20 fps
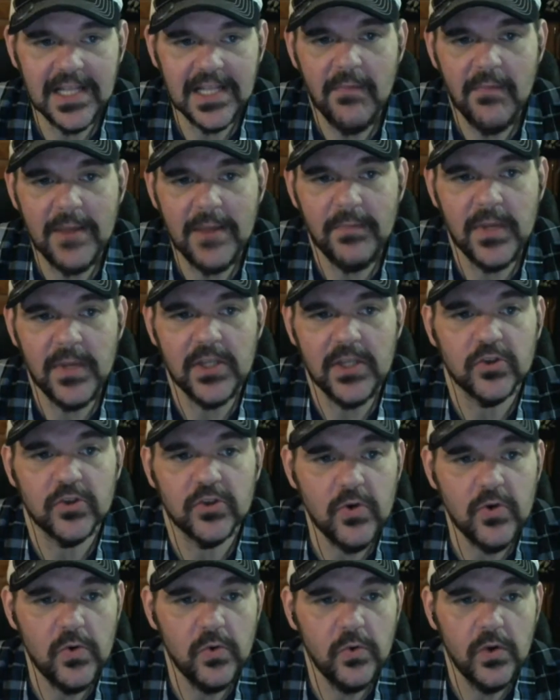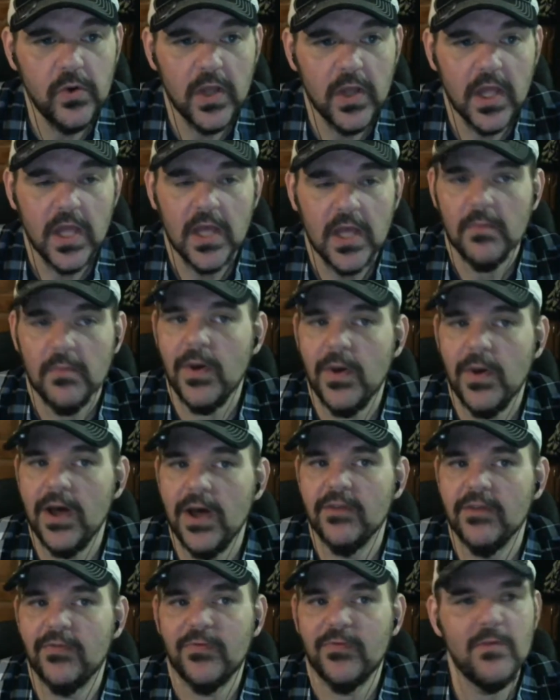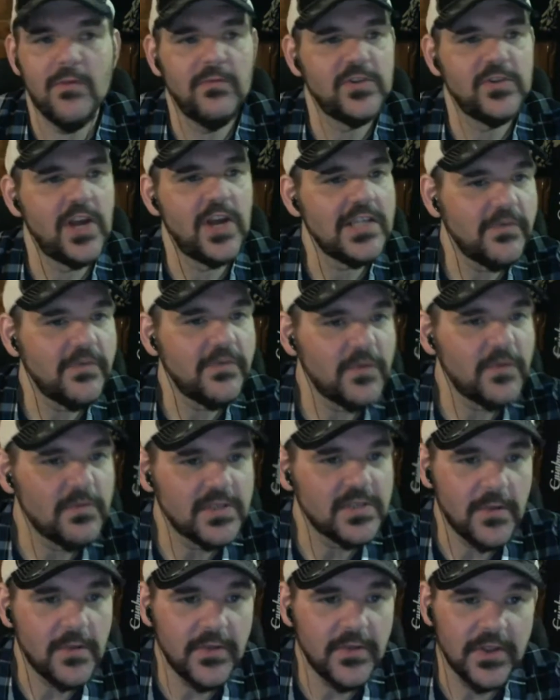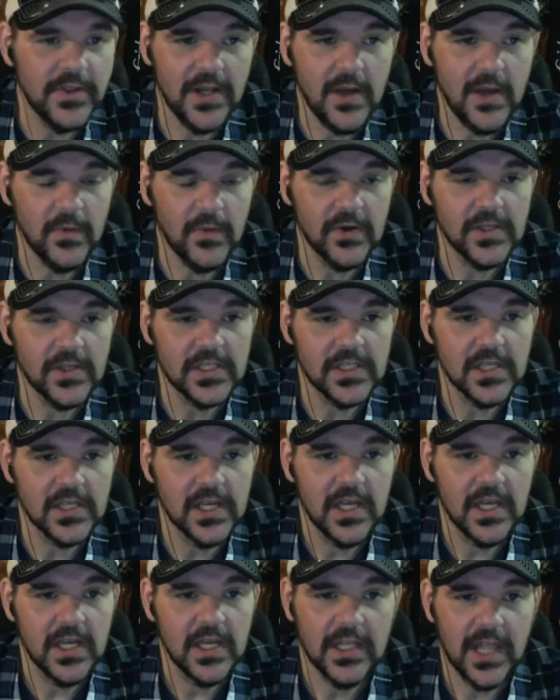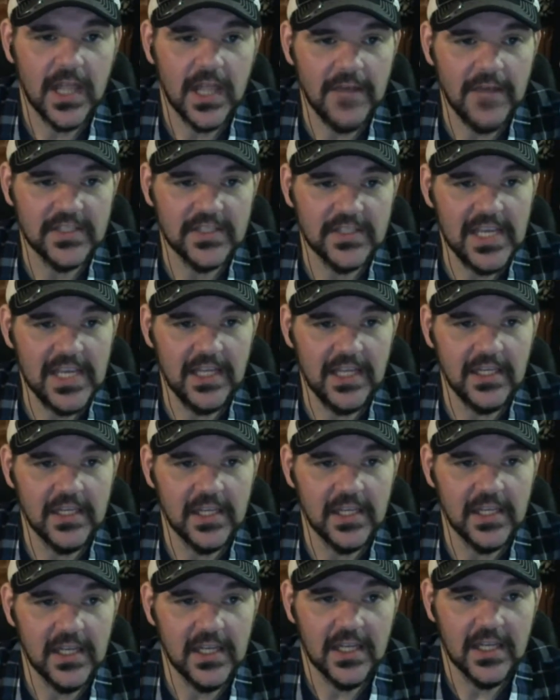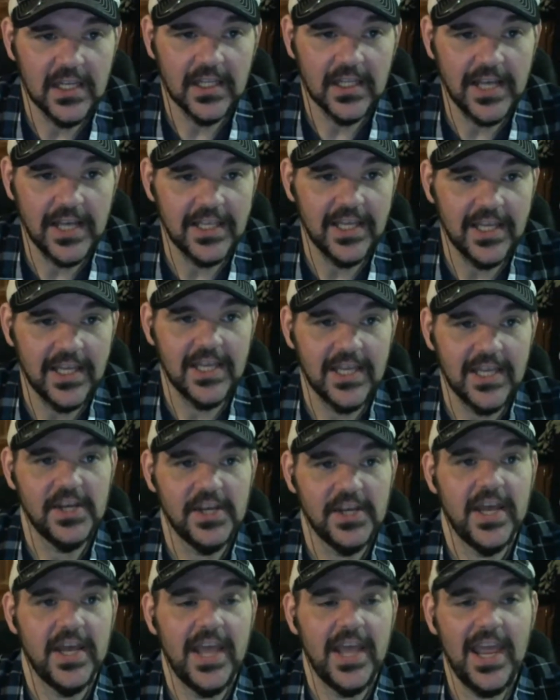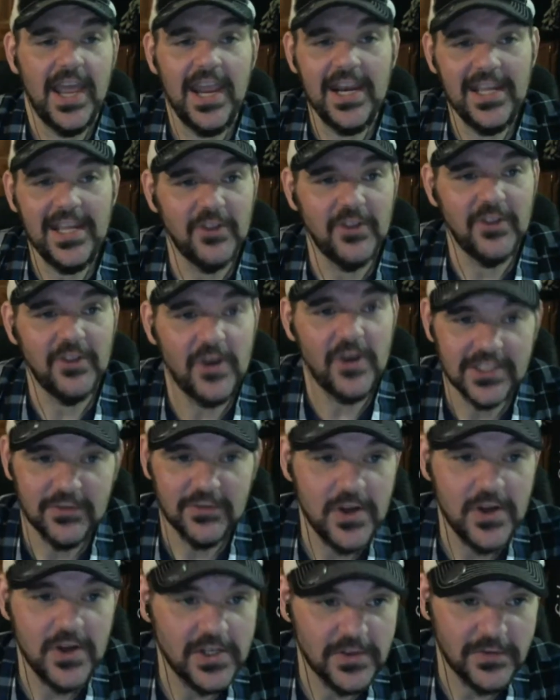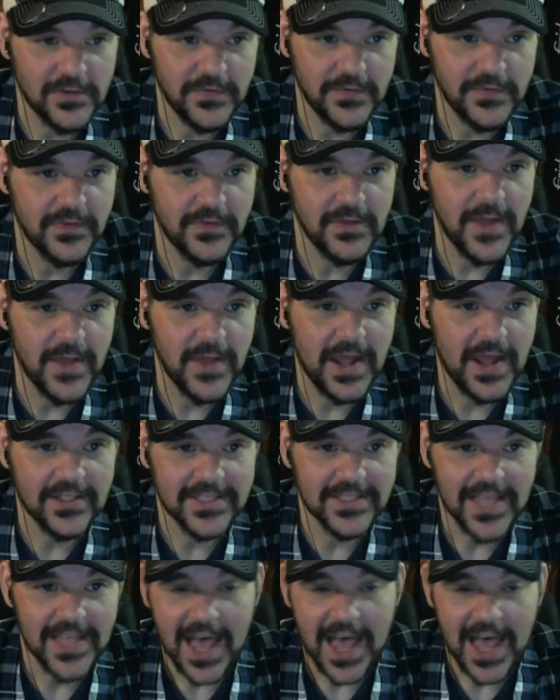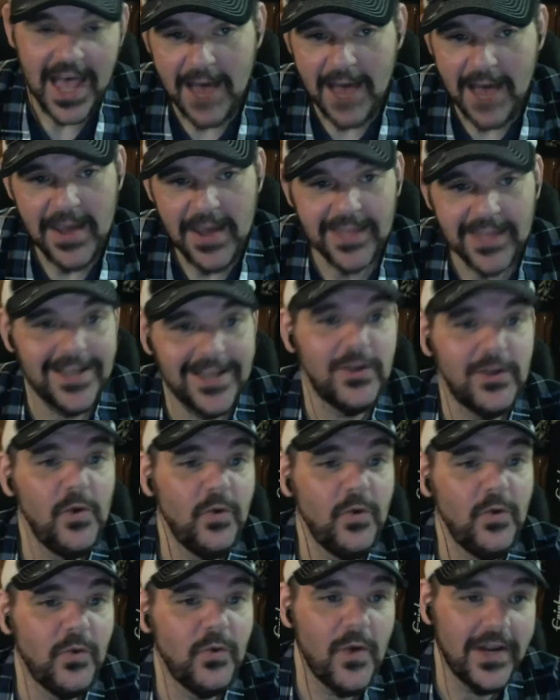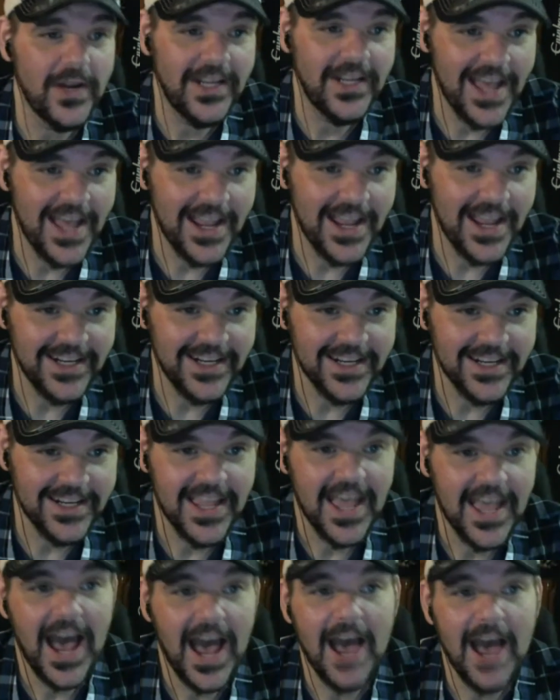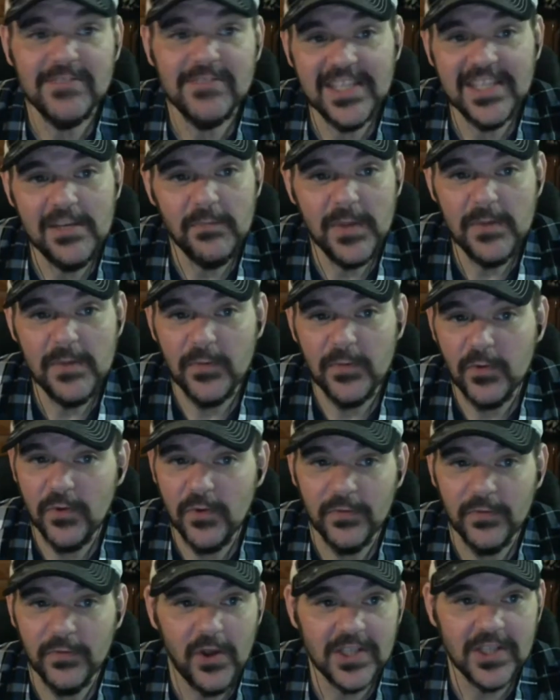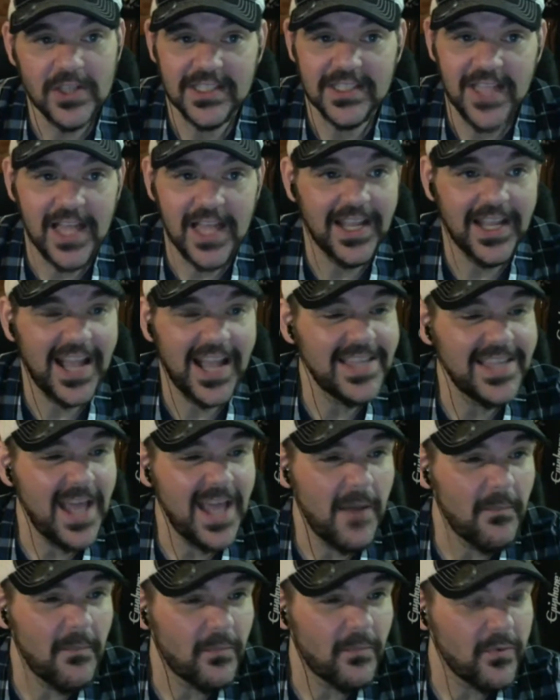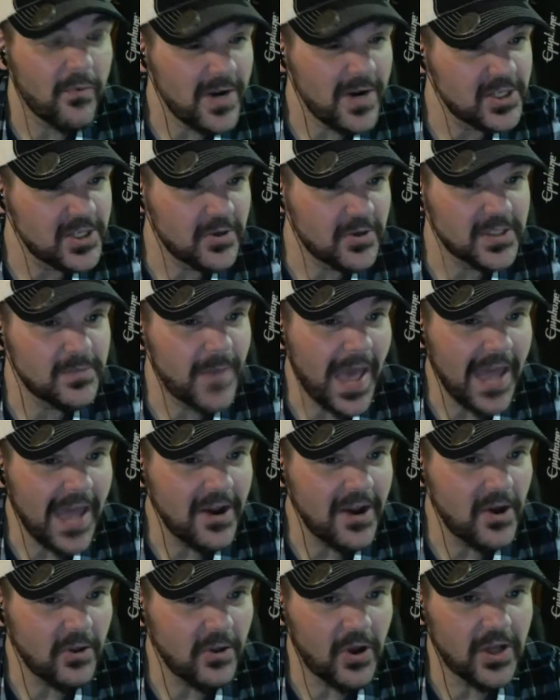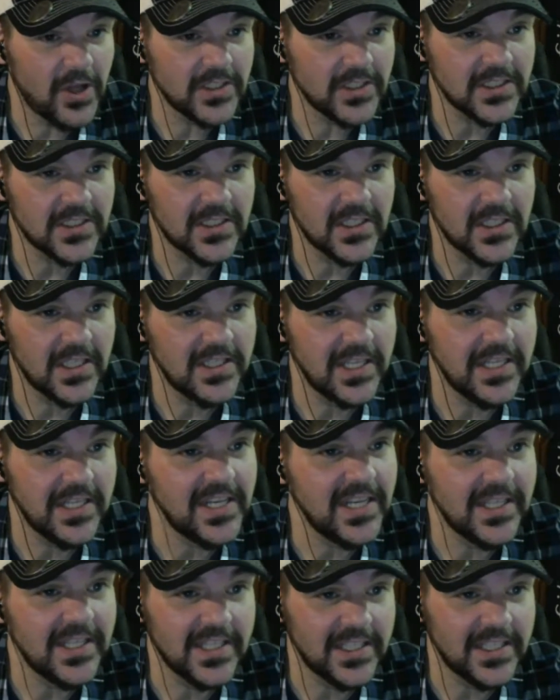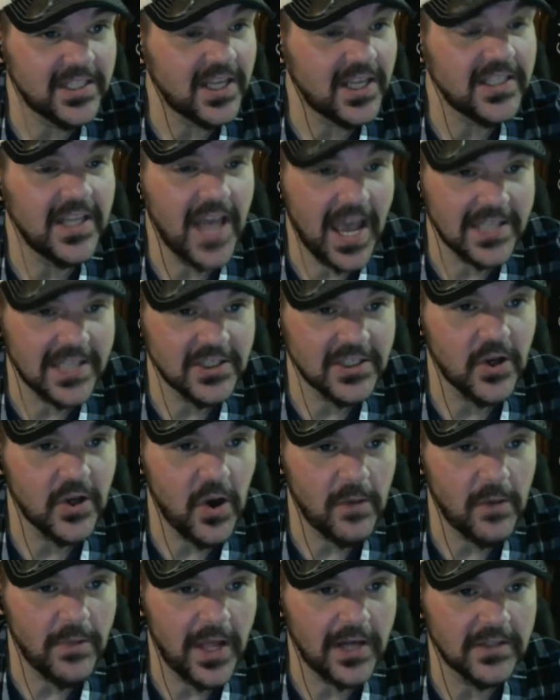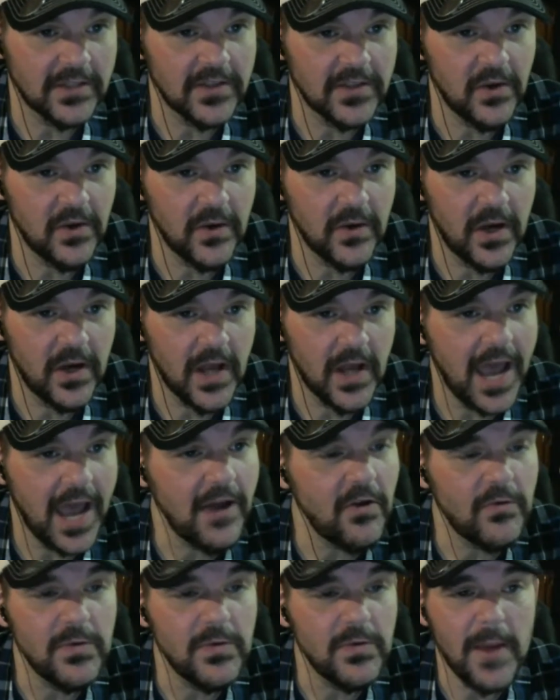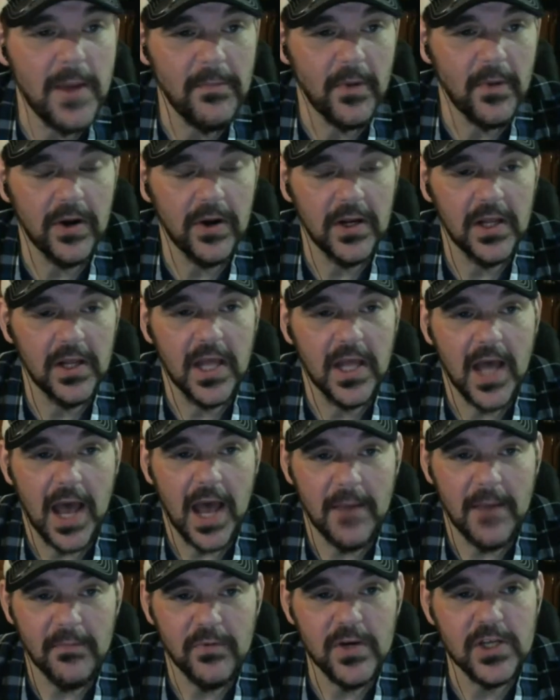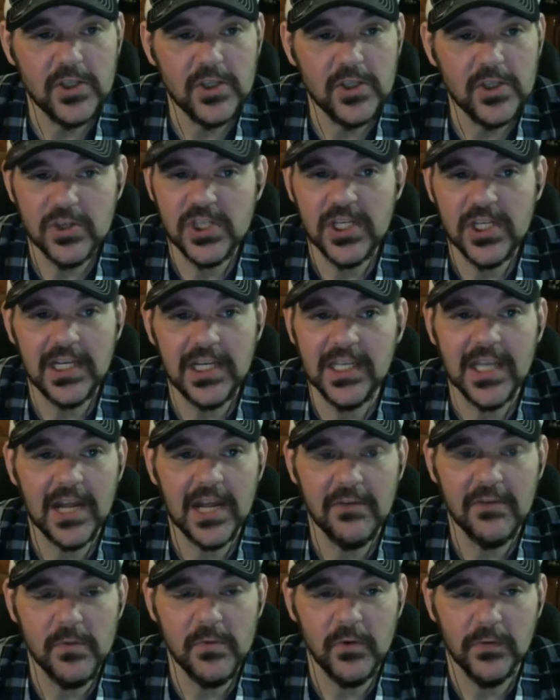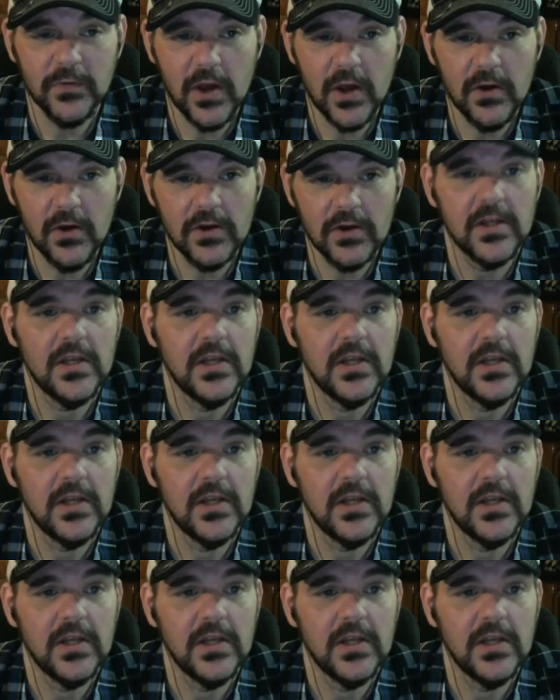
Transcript: that might be true, but from judging from some of the numbers that I've seen, like Haney lost 350 pounds. I'm at like 229. I'm seeing people who have lost a lot. Like I'm pretty sure Spano has her gallbladder too. I don't remember. I'm pretty sure she didn't get it removed though.